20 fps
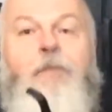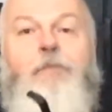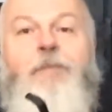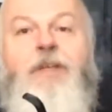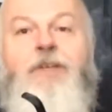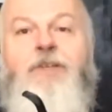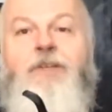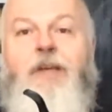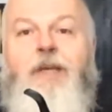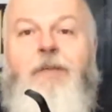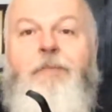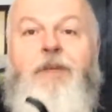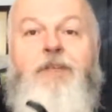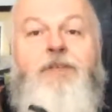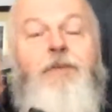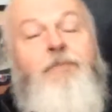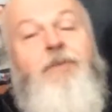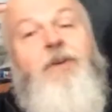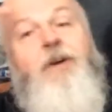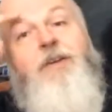But it's taken me a
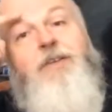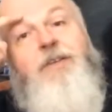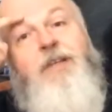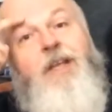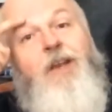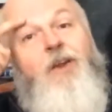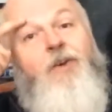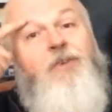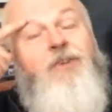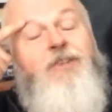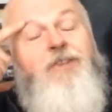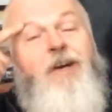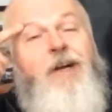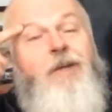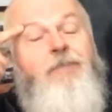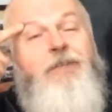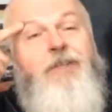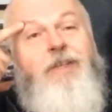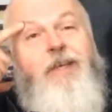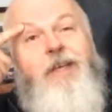surprisingly long
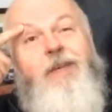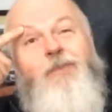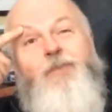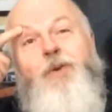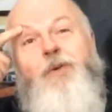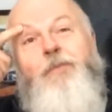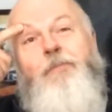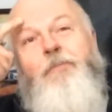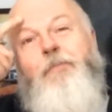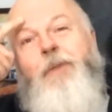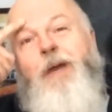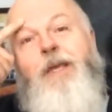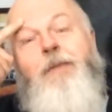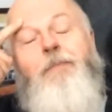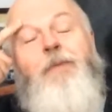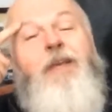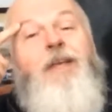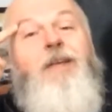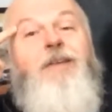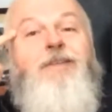time to think, well,
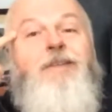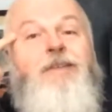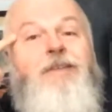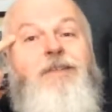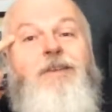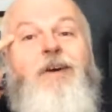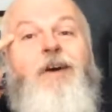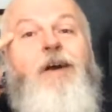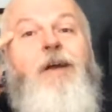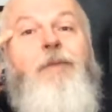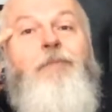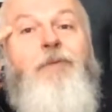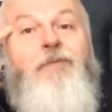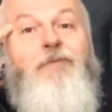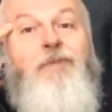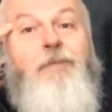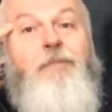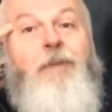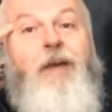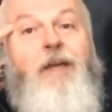maybe it's the type
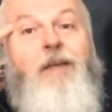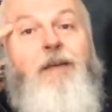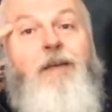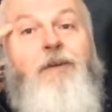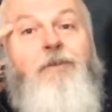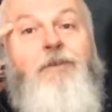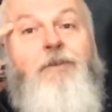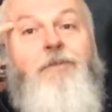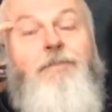of tobacco.